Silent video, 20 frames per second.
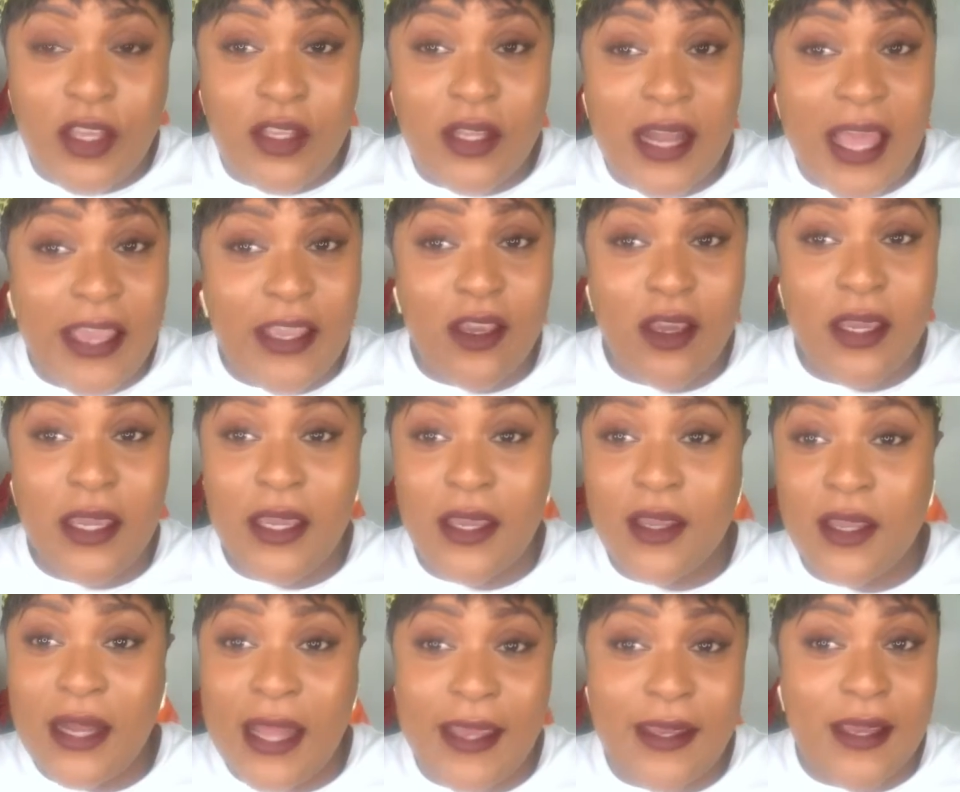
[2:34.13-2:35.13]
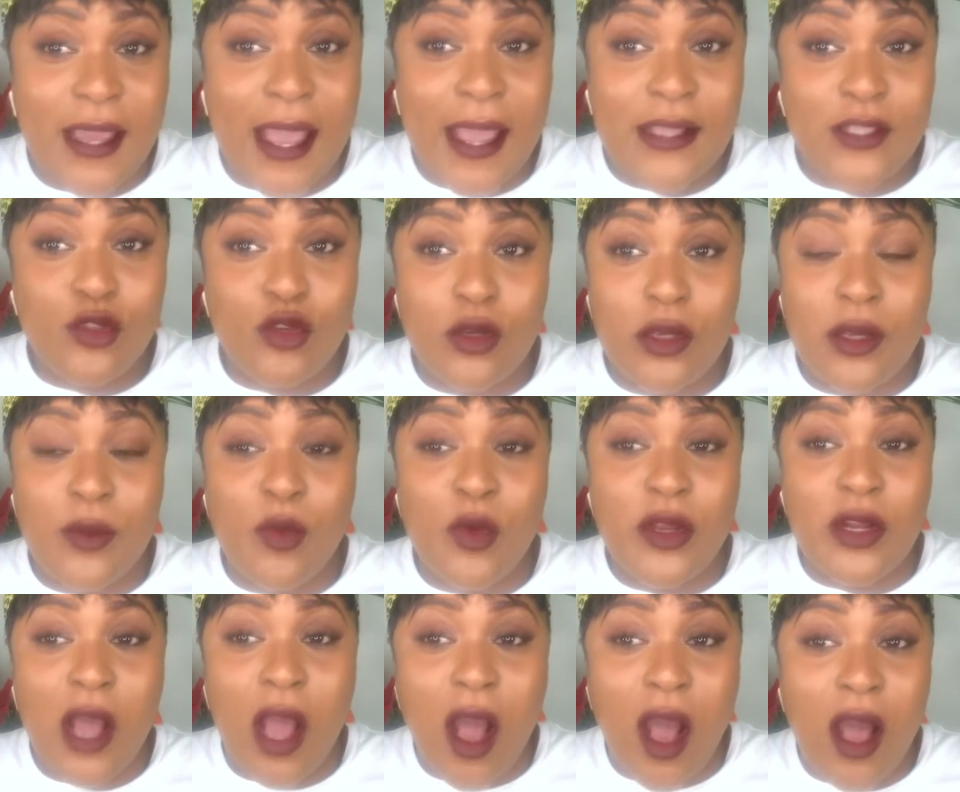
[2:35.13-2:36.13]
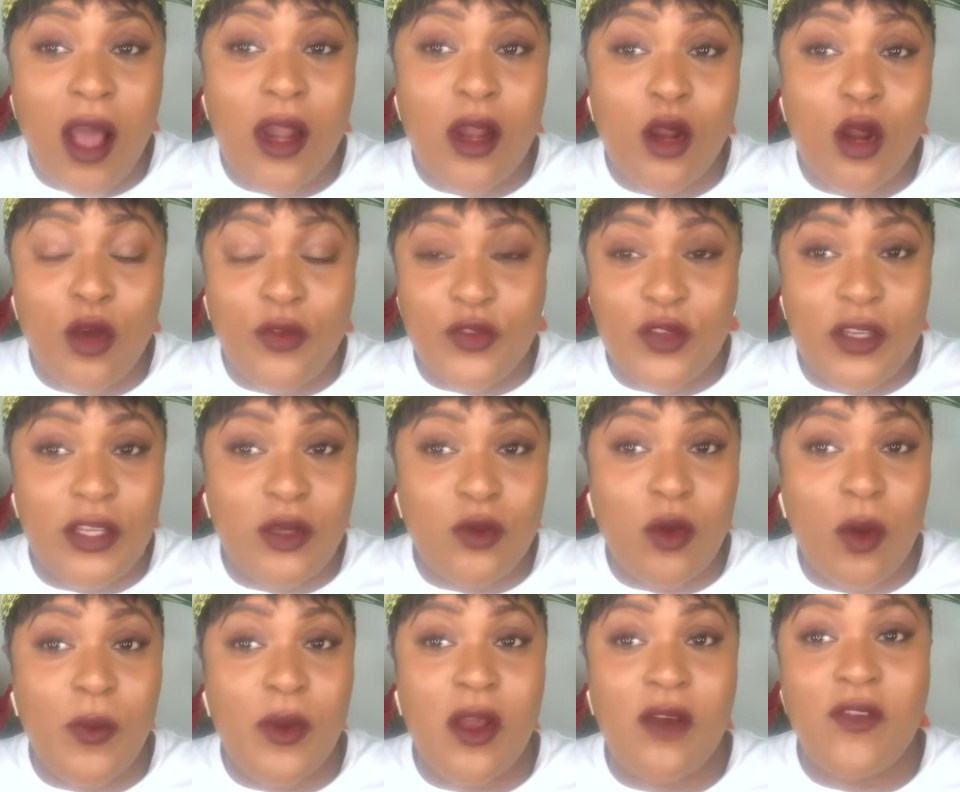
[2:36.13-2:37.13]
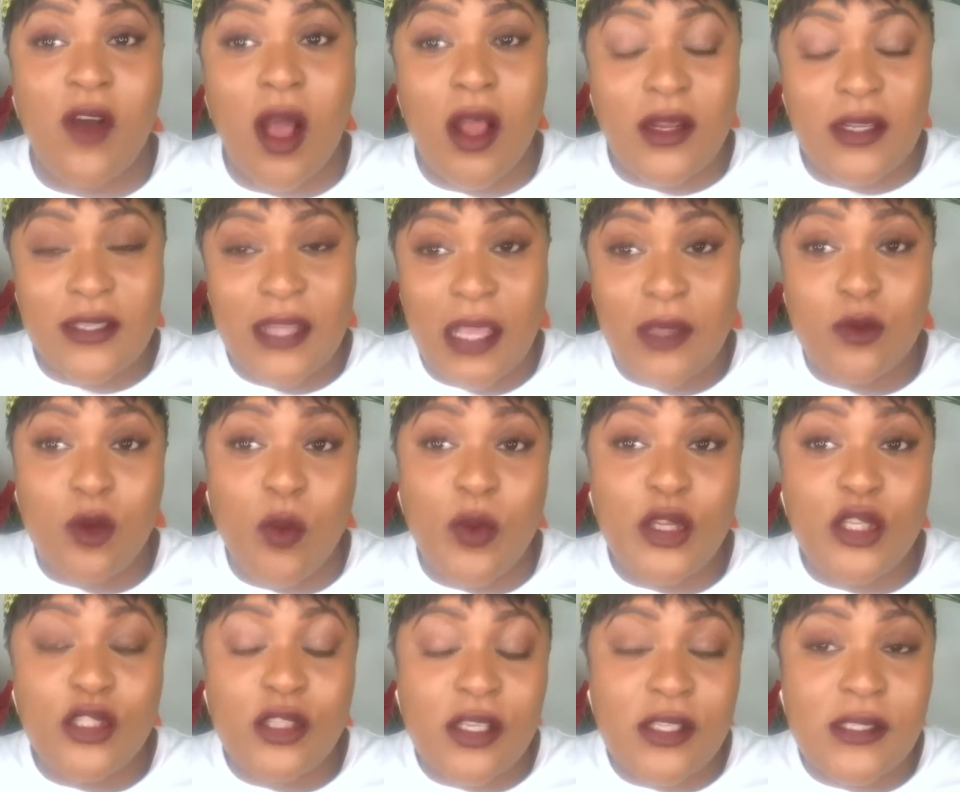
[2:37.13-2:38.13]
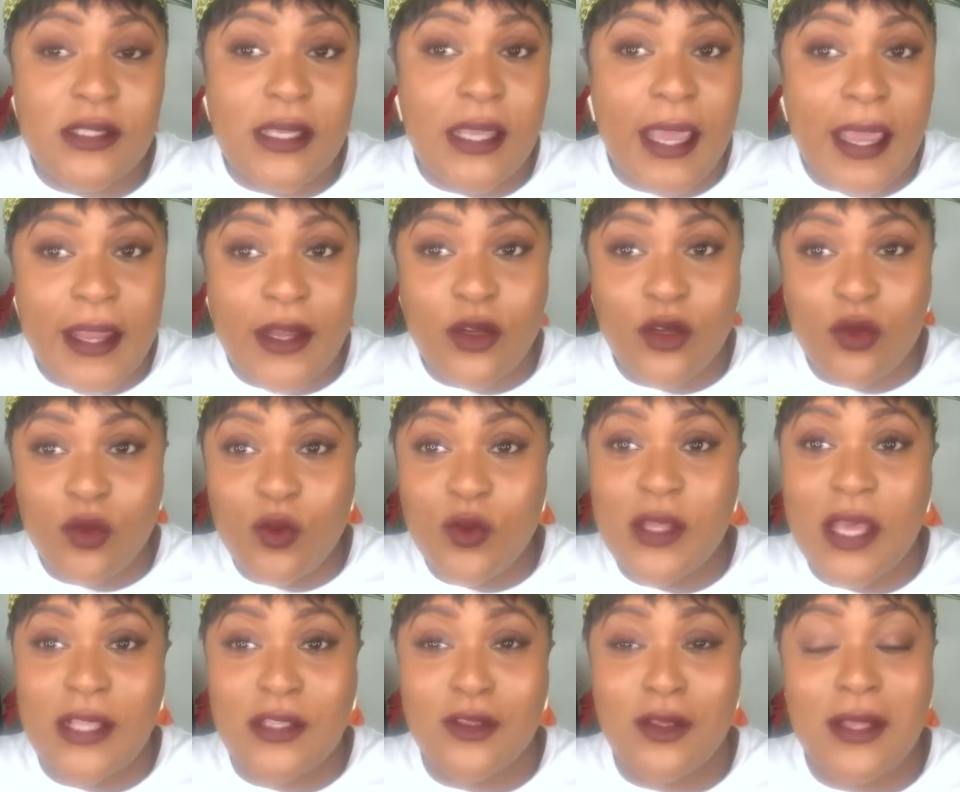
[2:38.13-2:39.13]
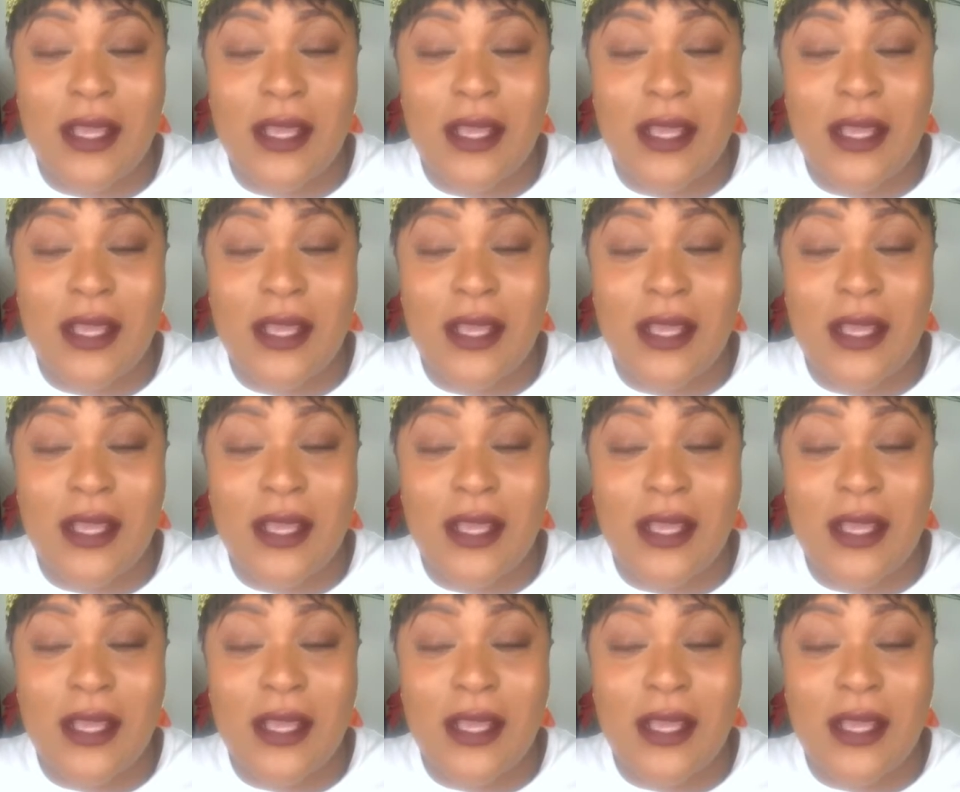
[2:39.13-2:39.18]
You like your cake, you like your ice cream. We'd all love to eat what we love all the time, but we just can't do that.